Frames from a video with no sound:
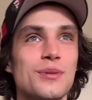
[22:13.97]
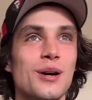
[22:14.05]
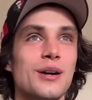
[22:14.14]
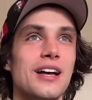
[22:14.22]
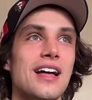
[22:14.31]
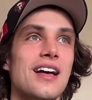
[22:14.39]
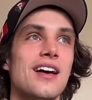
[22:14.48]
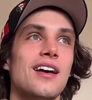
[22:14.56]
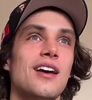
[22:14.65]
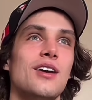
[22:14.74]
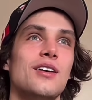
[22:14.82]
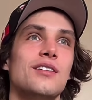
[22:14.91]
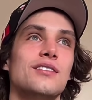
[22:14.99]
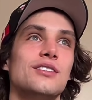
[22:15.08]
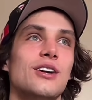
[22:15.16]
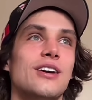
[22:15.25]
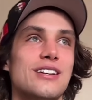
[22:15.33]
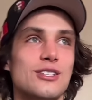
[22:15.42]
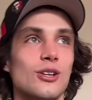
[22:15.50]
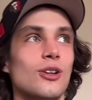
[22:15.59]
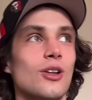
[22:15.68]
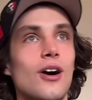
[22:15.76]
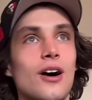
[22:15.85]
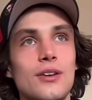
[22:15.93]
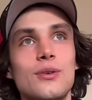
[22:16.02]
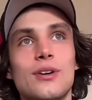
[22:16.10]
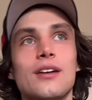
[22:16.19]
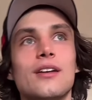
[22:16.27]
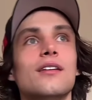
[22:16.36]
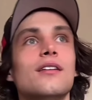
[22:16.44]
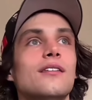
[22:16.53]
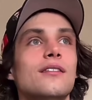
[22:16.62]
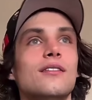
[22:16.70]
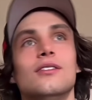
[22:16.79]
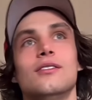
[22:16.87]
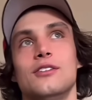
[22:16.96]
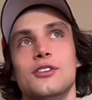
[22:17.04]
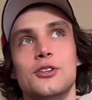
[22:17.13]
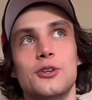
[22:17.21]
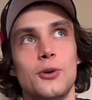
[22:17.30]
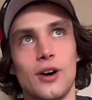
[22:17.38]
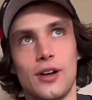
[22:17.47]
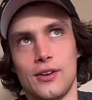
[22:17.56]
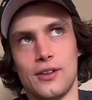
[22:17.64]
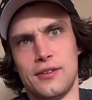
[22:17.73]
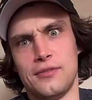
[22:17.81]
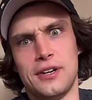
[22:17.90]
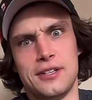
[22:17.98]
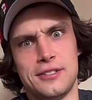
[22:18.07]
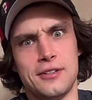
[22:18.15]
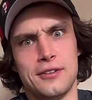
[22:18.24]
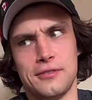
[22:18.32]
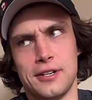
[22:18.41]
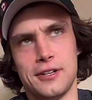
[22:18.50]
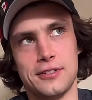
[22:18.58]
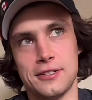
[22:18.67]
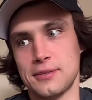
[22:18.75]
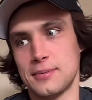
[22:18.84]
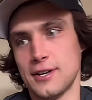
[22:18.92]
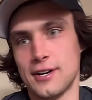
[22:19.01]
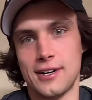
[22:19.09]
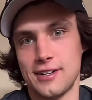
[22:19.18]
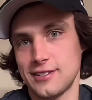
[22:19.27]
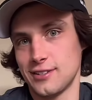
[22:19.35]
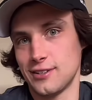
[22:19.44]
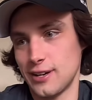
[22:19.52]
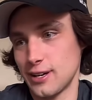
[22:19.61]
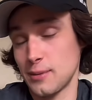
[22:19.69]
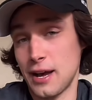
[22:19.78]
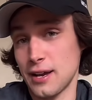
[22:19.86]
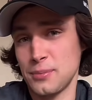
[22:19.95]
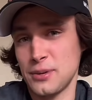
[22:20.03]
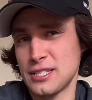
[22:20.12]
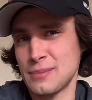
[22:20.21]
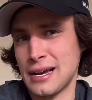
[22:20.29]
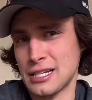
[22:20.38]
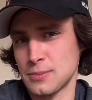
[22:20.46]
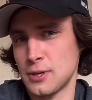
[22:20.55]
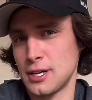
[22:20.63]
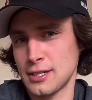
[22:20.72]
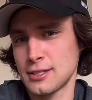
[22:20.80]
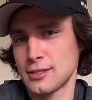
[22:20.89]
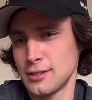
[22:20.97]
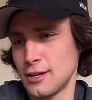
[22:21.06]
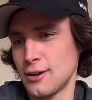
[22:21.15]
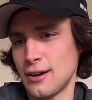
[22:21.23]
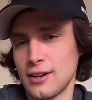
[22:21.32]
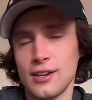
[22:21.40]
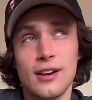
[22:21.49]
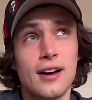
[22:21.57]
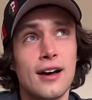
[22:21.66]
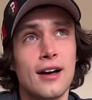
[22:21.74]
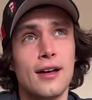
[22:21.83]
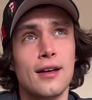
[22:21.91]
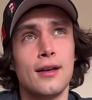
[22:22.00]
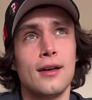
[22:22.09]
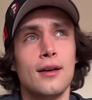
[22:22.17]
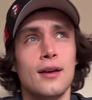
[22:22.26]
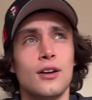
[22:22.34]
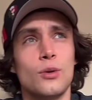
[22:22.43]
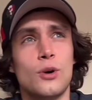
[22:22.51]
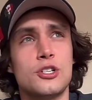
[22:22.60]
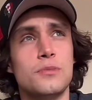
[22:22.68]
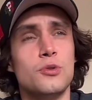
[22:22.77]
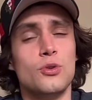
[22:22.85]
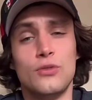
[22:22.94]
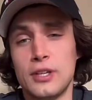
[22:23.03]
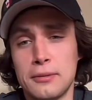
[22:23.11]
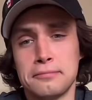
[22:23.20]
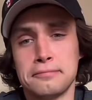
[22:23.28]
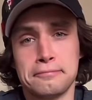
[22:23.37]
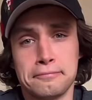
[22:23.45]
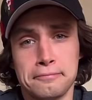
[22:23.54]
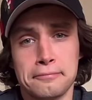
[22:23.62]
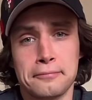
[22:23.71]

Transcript: you guys are probably, there is a lot you can do other than facing your fears. Let's be honest. You know, I could, I could play some Xbox, you know, I could, uh, could watch a movie.